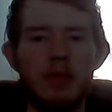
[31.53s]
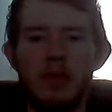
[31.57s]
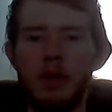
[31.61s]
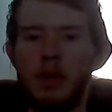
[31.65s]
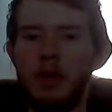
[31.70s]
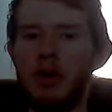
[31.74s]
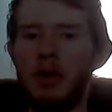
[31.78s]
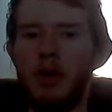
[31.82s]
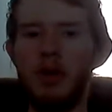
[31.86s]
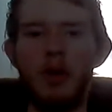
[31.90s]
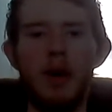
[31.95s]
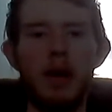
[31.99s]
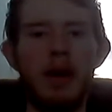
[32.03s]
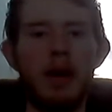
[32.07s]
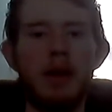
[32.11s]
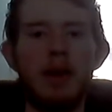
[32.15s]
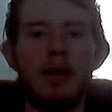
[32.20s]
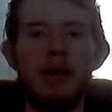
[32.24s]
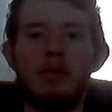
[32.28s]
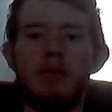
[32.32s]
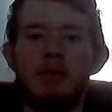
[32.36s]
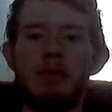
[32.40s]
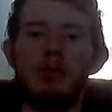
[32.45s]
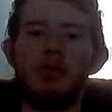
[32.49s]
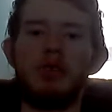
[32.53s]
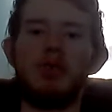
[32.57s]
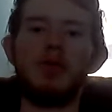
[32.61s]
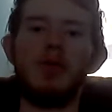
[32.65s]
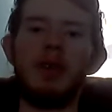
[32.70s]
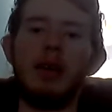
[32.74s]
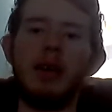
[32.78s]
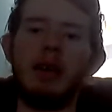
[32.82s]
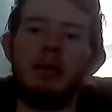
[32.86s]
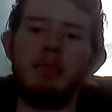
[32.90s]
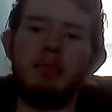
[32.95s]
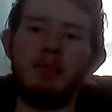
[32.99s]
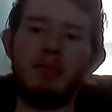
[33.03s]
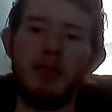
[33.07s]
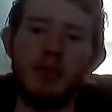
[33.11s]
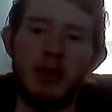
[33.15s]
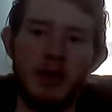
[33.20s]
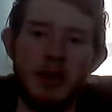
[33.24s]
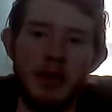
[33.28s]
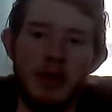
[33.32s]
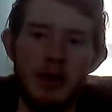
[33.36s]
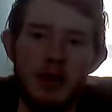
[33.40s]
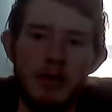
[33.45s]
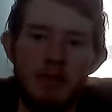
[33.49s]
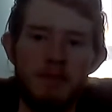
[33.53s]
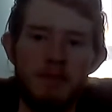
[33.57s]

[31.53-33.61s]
new ideas for streams.